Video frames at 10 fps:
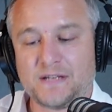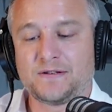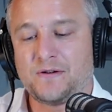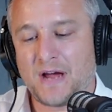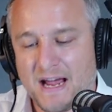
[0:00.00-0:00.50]

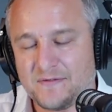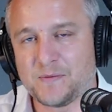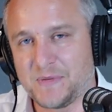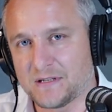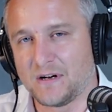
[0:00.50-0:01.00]
So you have to
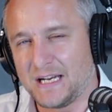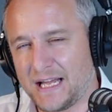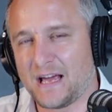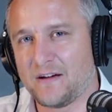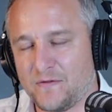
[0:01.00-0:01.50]
be slightly
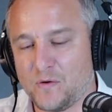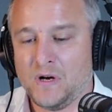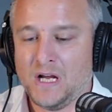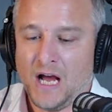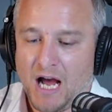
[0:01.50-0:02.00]
careful
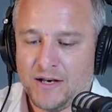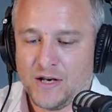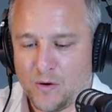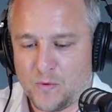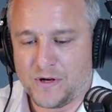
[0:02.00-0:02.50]
and
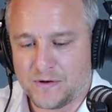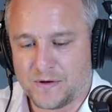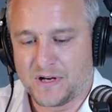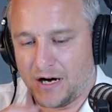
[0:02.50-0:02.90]
know what you're doing.